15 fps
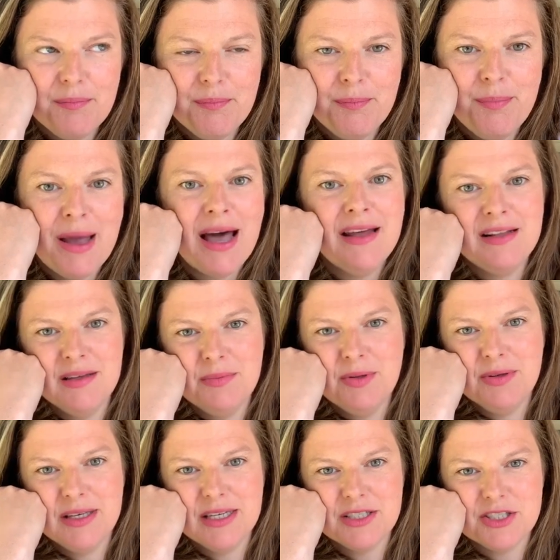bad
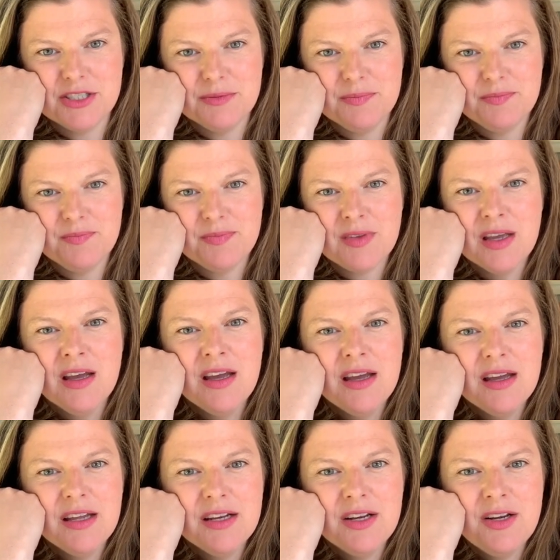communication.
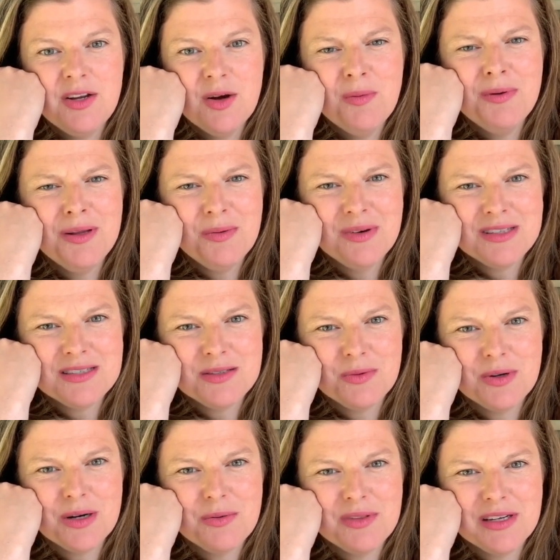Nobody wants to
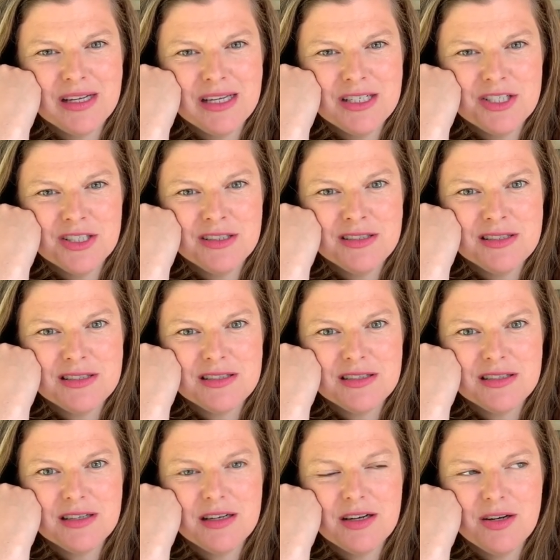work with an agent
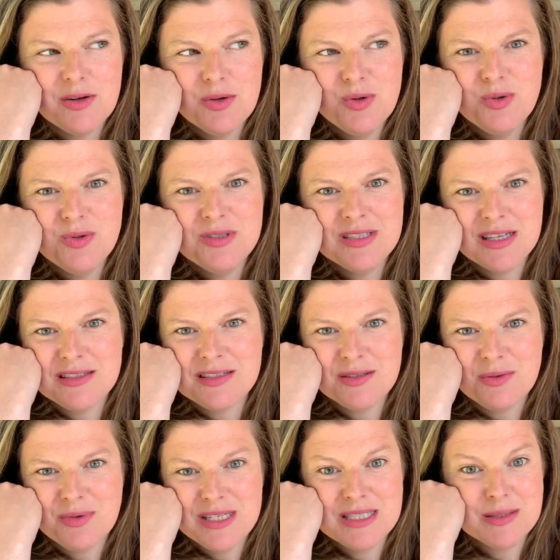who doesn't
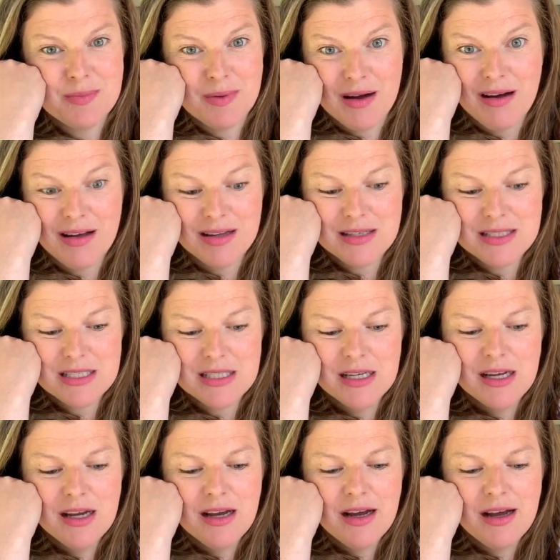respond.
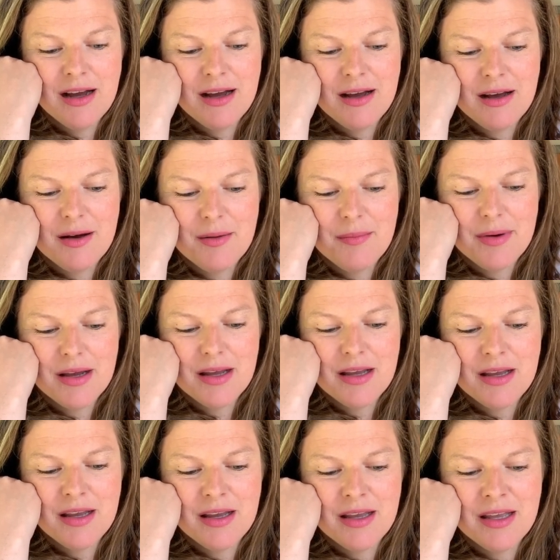
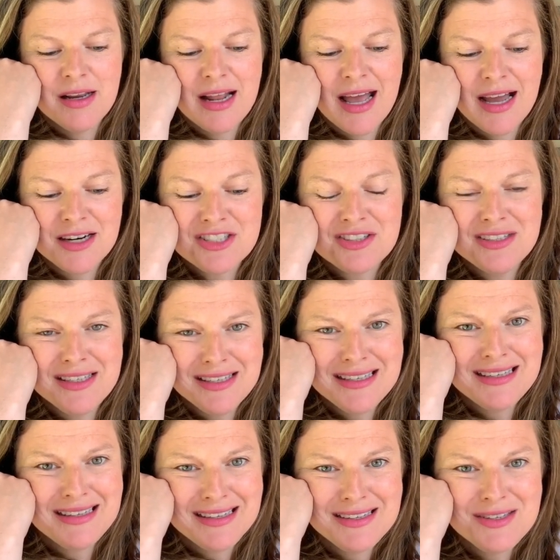It actually can
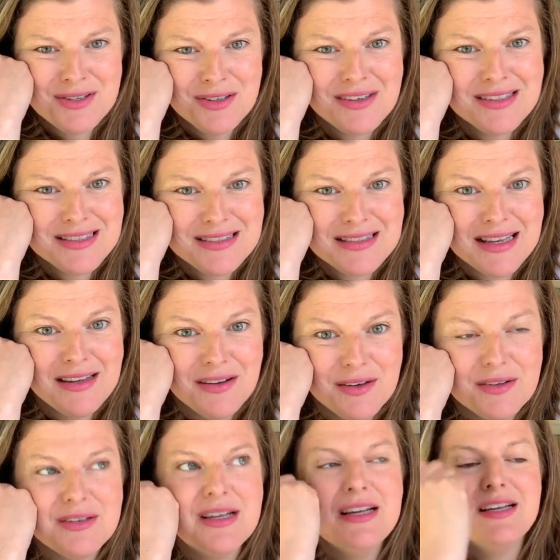hinder a sale.
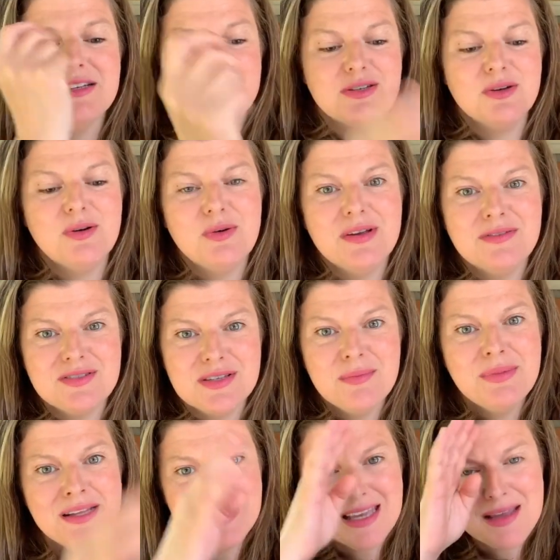So if
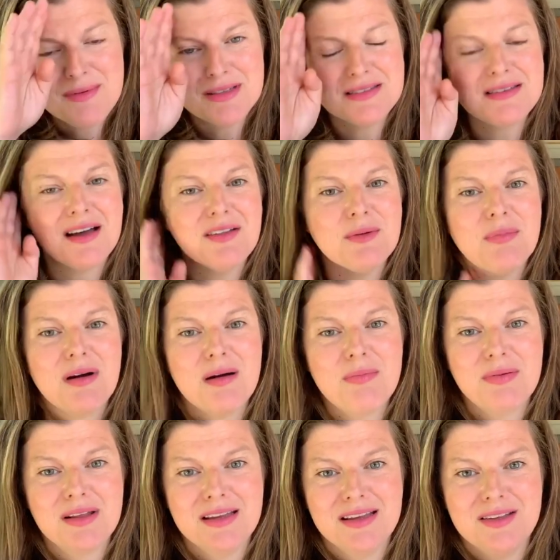somebody came and saw the
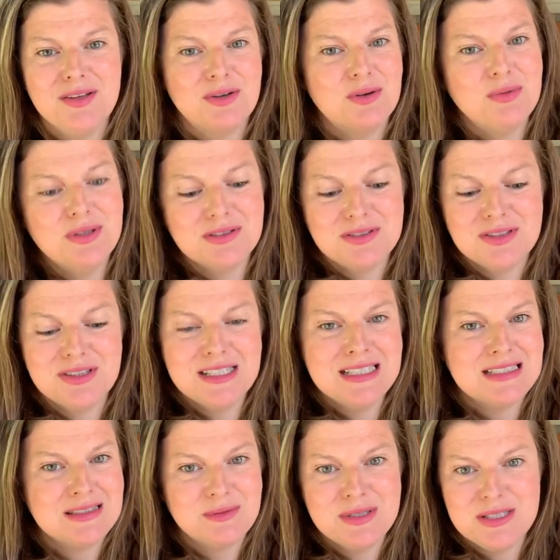property and your realtor
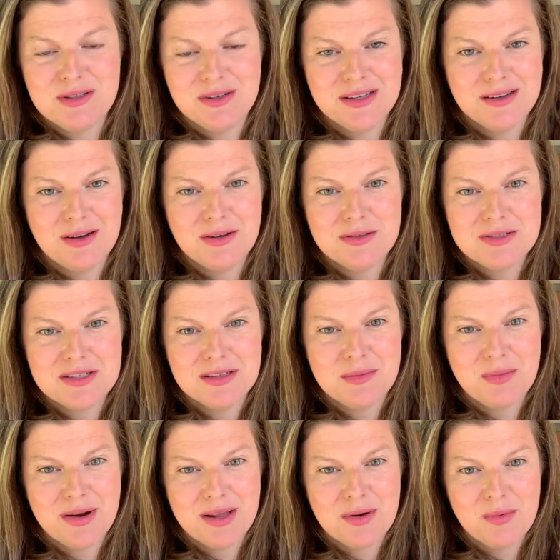isn't returning calls to them
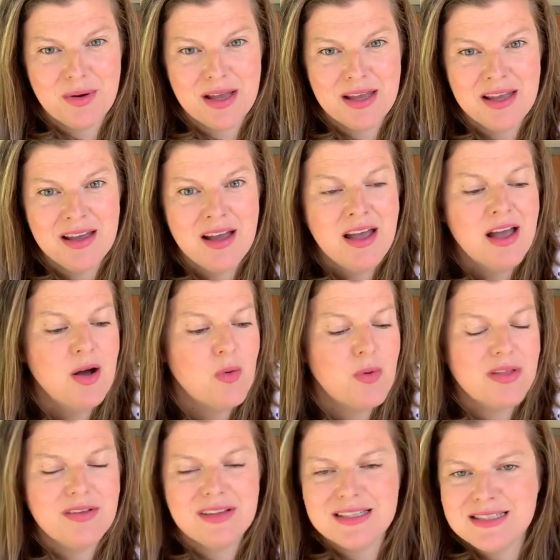right away,
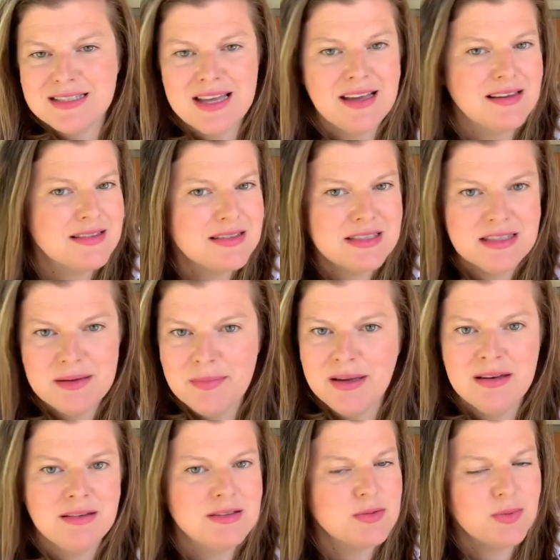whether that's text,
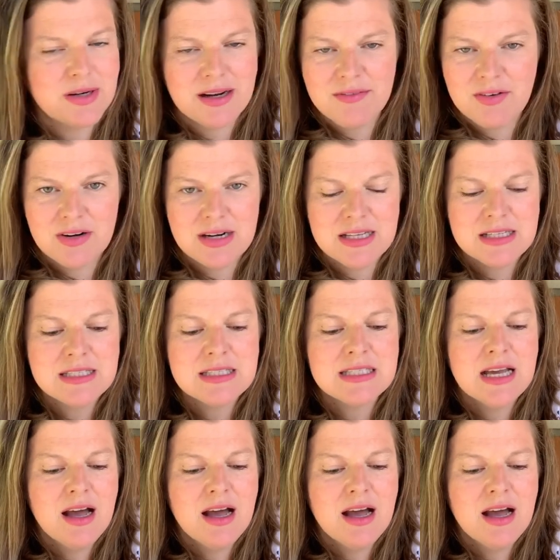emails, whatever it is,